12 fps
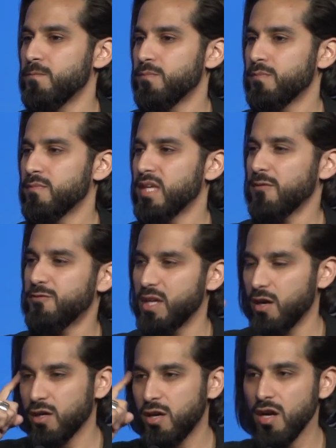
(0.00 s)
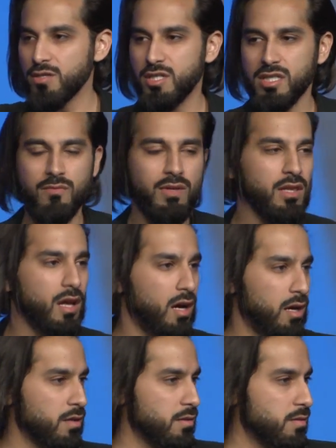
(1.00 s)
that if they are conscious of Allah,
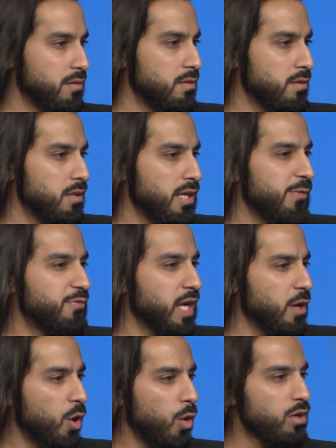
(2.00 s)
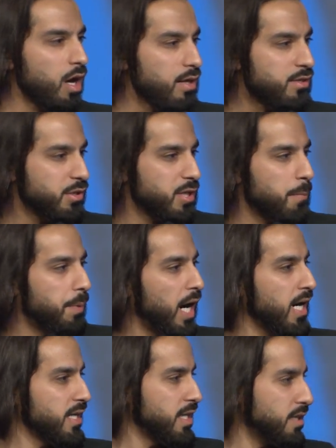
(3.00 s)
if they hold on to their
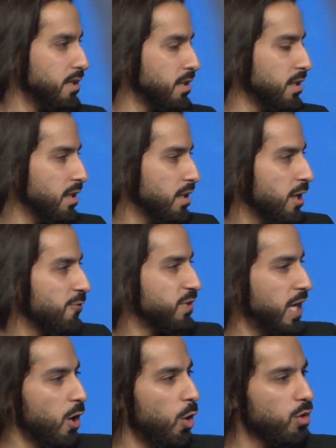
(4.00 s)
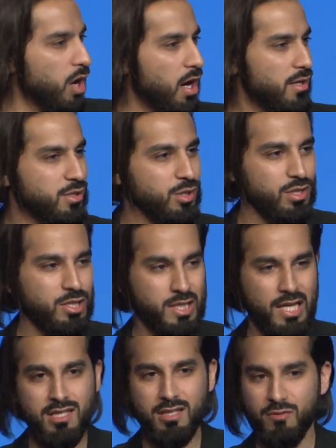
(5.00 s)
piety, if they hold on to their
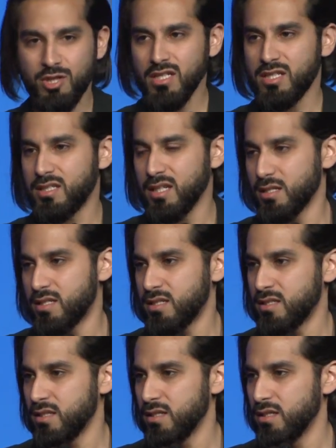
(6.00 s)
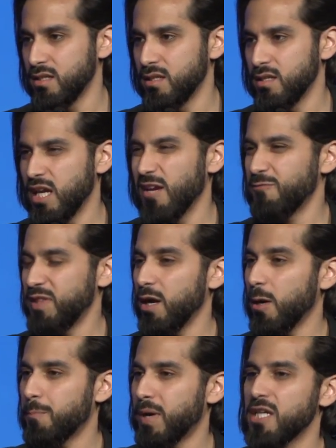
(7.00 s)
sense of justice, if they
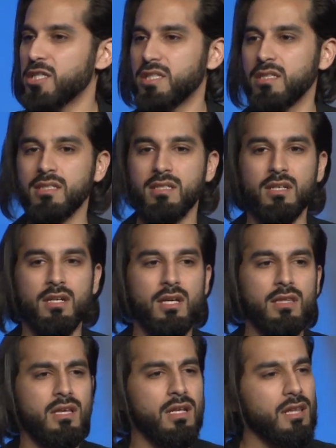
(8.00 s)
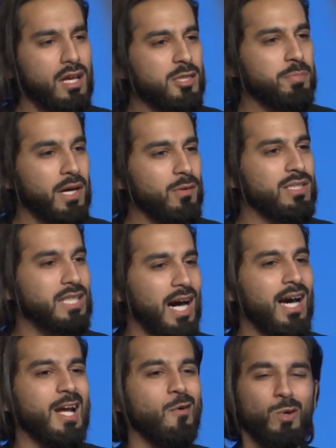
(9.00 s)
are patient, then Allah subhanahu wa
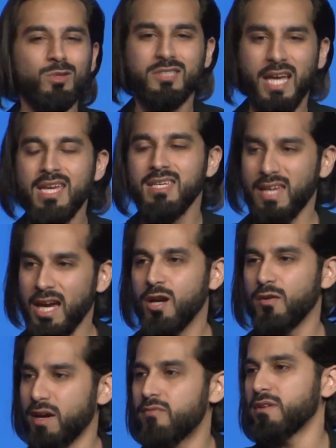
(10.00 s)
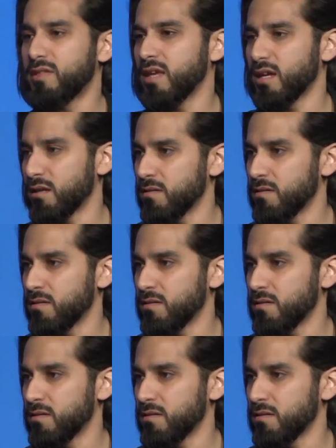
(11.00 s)
ta'ala will take care of everything.